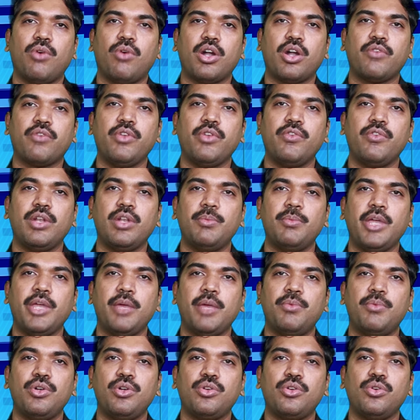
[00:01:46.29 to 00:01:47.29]
what we will be
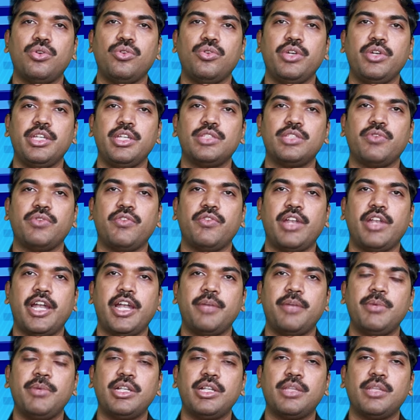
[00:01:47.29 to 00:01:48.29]
able to do is we will
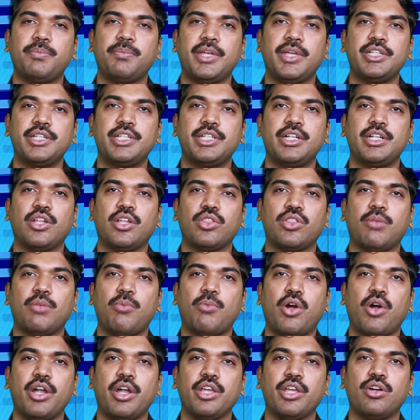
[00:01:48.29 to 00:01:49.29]
admit the patient on the
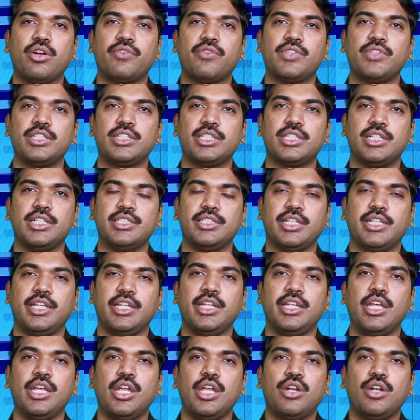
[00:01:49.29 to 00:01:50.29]
morning of the surgery,